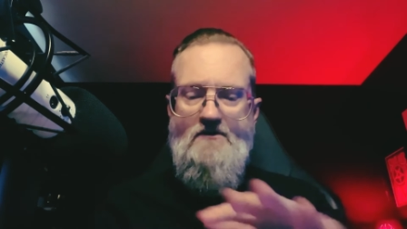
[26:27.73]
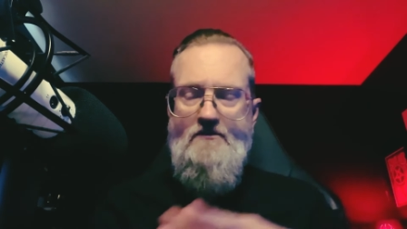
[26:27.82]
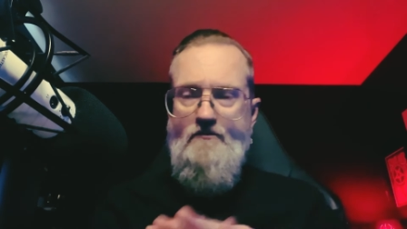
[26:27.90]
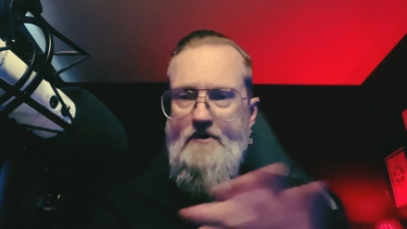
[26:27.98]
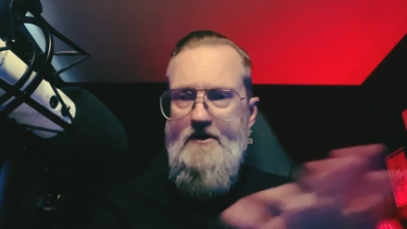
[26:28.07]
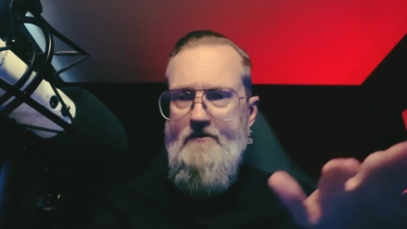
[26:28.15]

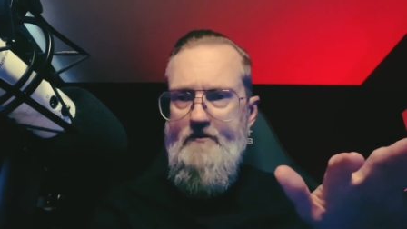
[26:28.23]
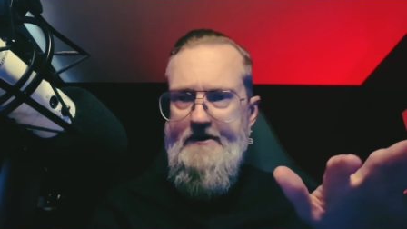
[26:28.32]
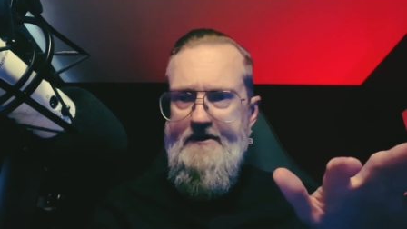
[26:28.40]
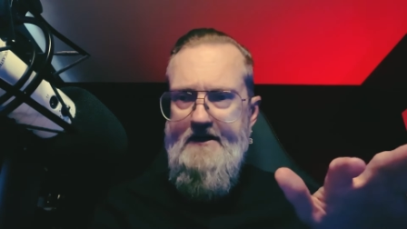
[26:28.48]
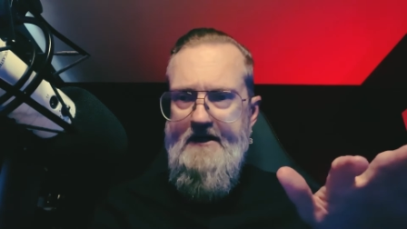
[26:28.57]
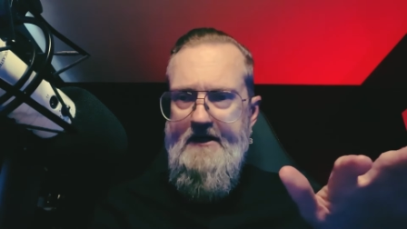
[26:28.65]

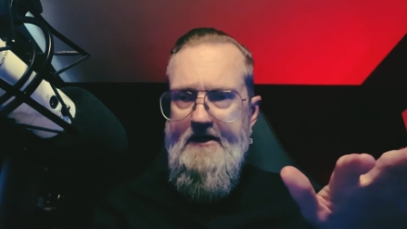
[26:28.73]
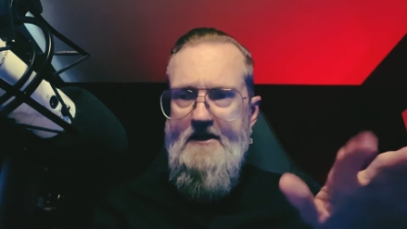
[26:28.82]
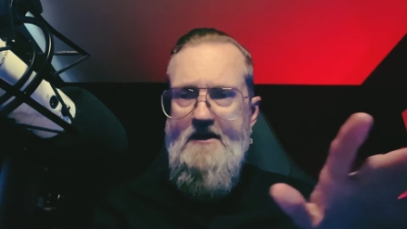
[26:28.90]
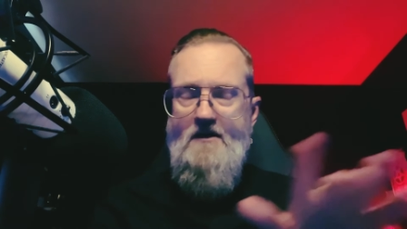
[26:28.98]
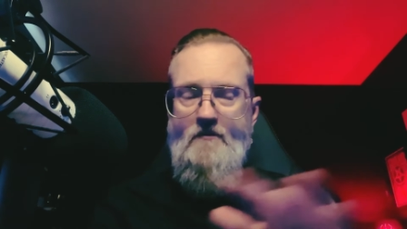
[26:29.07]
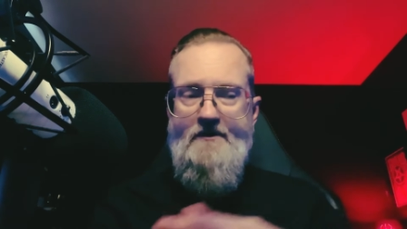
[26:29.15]
with uh,
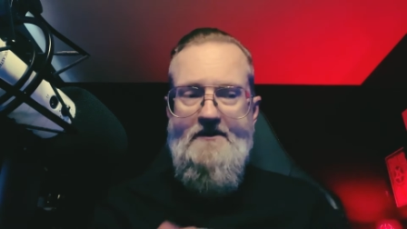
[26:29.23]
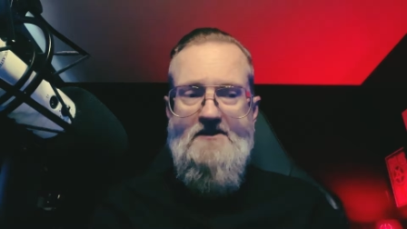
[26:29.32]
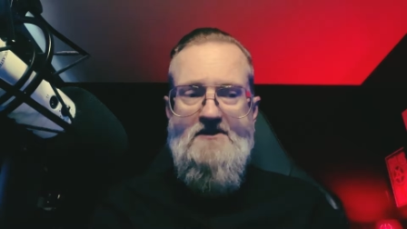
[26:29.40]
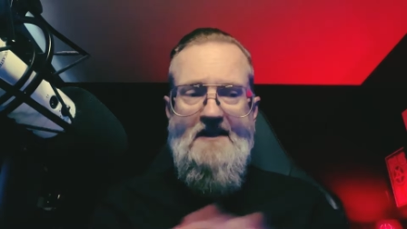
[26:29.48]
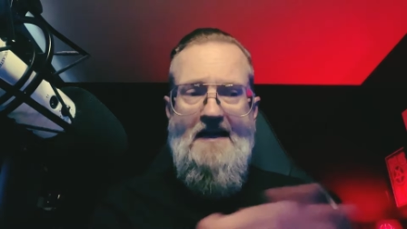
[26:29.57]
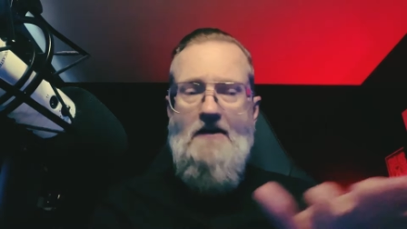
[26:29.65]
with
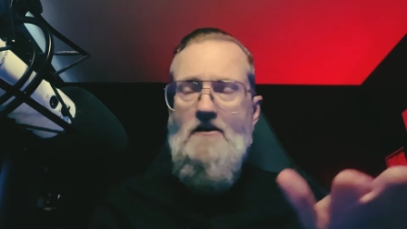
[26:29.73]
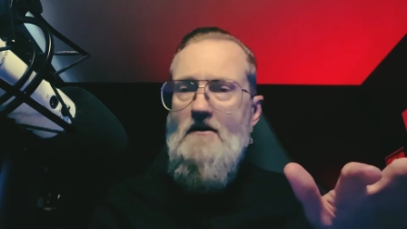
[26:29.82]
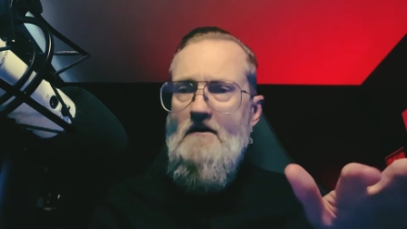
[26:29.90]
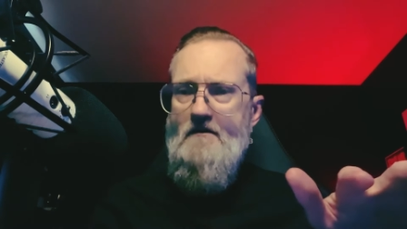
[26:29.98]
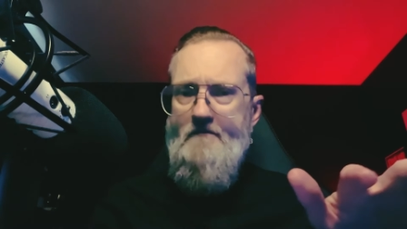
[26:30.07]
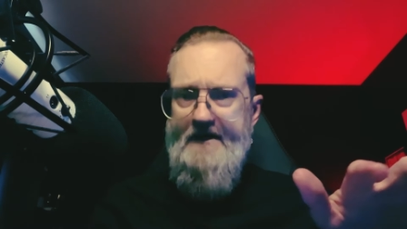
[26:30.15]
these
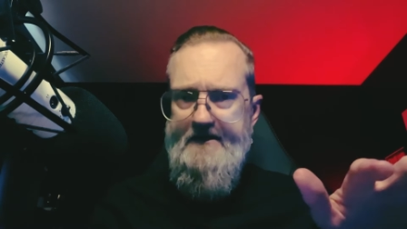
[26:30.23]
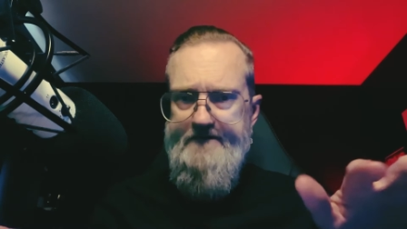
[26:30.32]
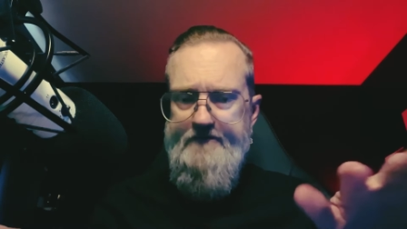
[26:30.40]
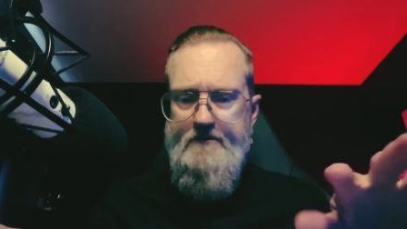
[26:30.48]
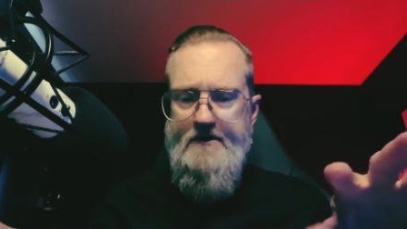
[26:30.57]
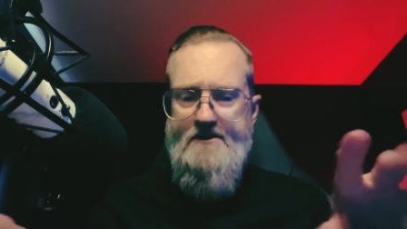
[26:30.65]
ladder
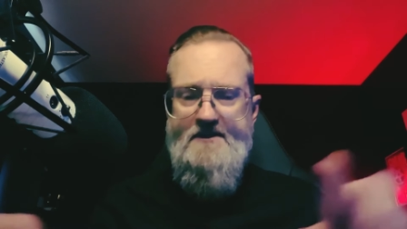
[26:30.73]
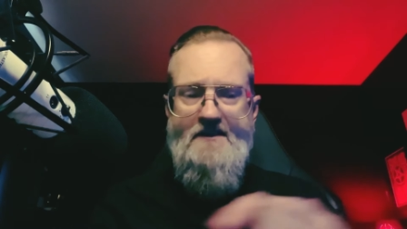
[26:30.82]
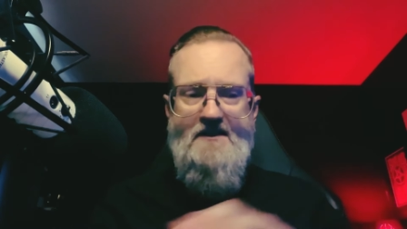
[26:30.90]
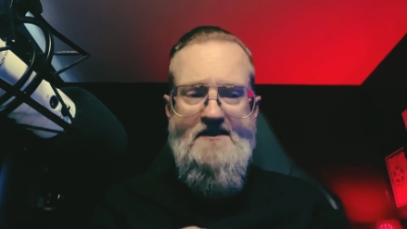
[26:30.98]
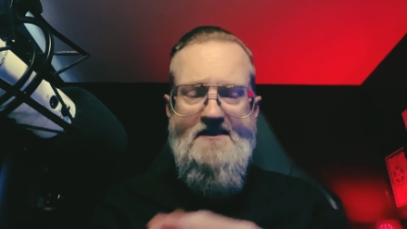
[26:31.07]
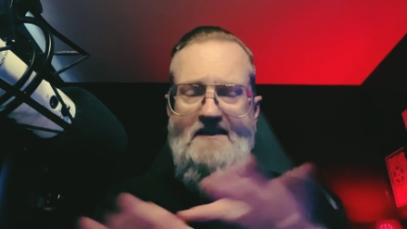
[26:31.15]
metaphors and
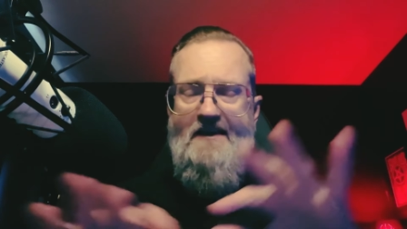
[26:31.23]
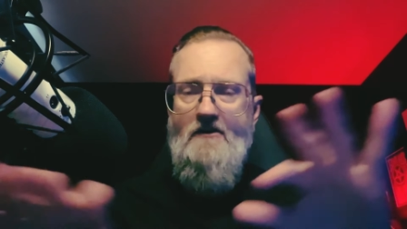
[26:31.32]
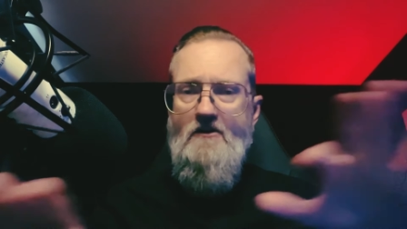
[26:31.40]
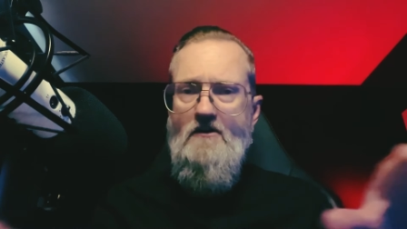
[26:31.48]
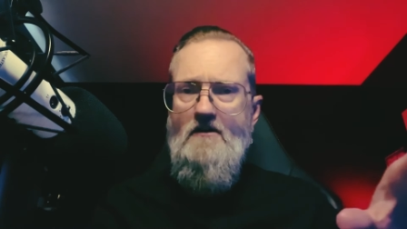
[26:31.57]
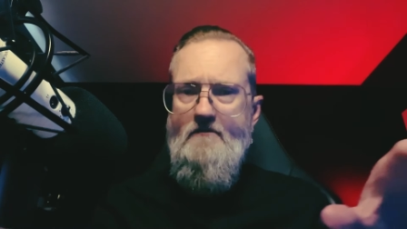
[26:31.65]
these
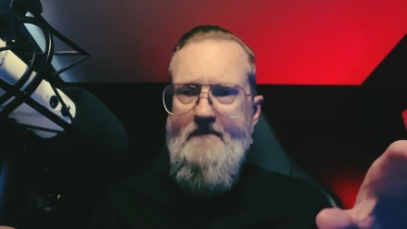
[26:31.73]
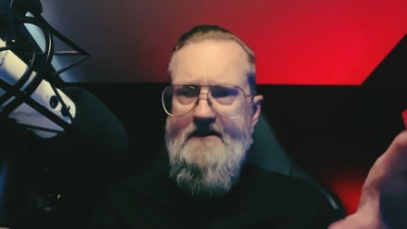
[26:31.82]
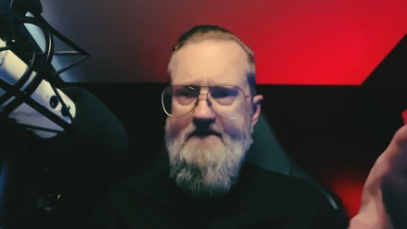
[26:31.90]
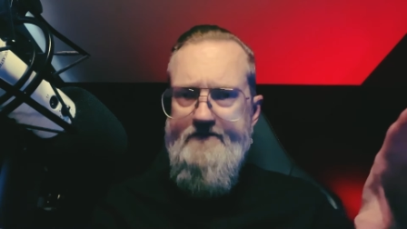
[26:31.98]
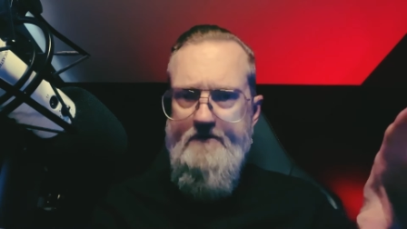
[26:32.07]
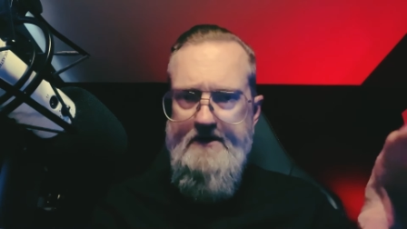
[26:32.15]
scale
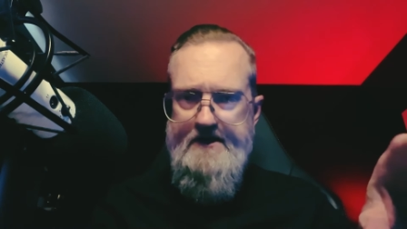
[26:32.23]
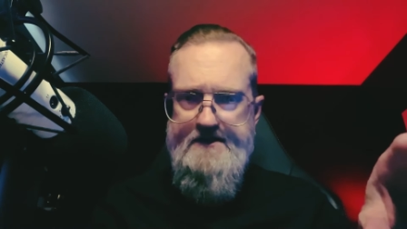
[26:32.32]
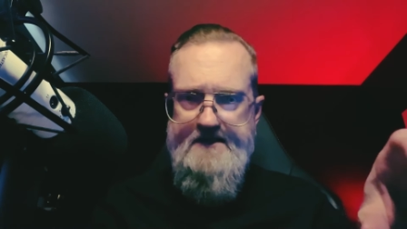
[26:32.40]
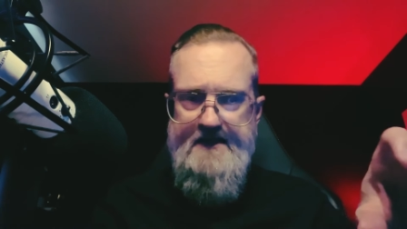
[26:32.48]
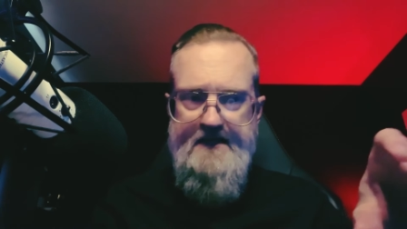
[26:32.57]
metaphors